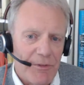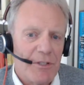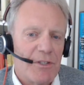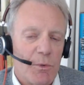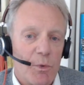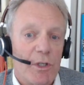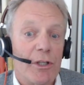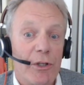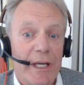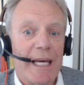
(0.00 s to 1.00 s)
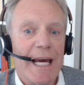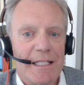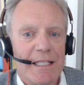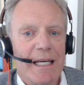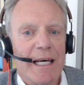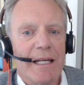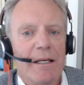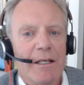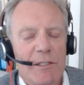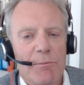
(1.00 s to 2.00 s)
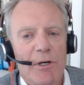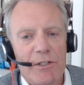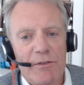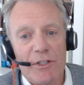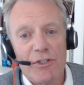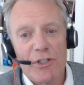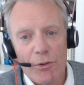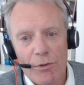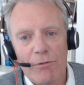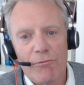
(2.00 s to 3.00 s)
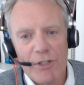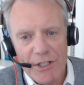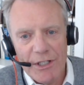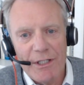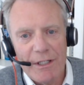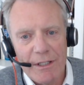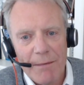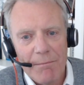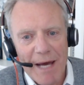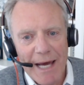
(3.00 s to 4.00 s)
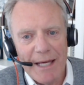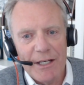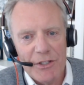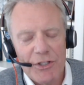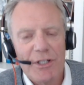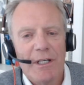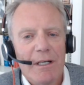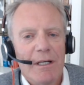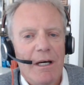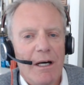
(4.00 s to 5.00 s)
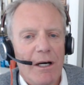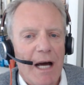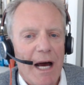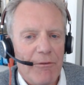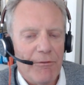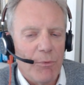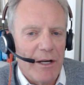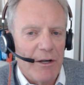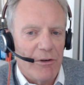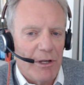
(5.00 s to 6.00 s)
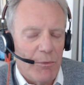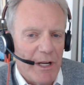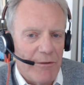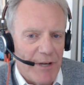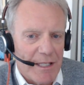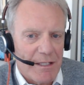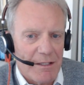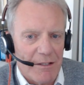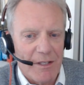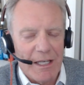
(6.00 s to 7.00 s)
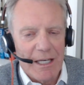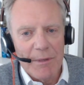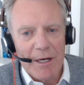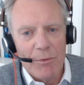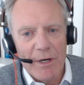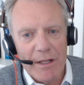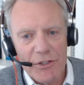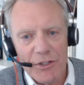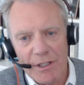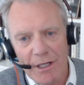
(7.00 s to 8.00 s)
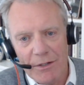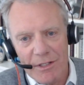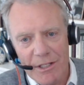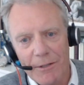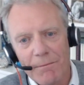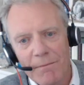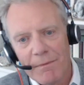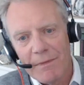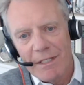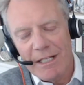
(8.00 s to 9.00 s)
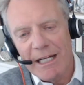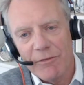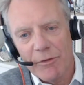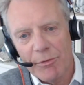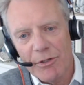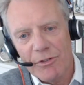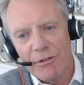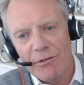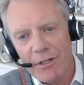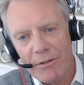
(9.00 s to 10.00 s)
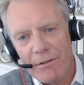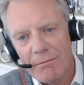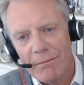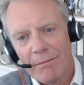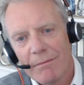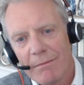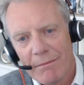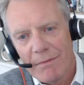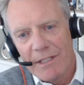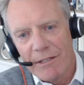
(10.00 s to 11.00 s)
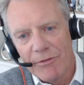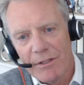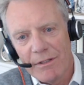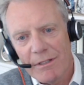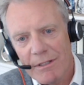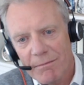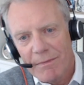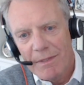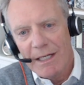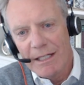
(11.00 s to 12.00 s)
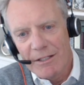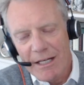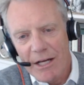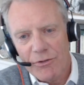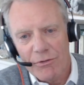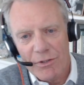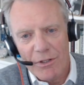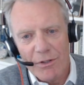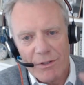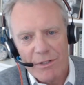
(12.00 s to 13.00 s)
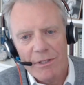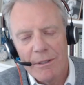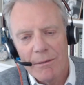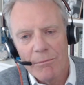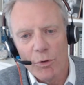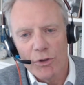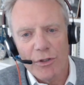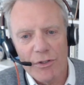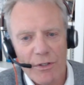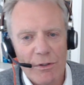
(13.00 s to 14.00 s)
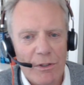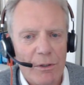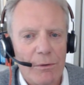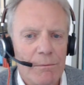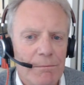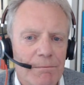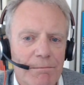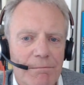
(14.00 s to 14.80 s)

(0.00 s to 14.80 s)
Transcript: dividends are worth looking at again as part of the total return package yeah. uh, when or when investors are thinking about where they should go. So selective approach to growth, dividends, international stocks, more shots on goal.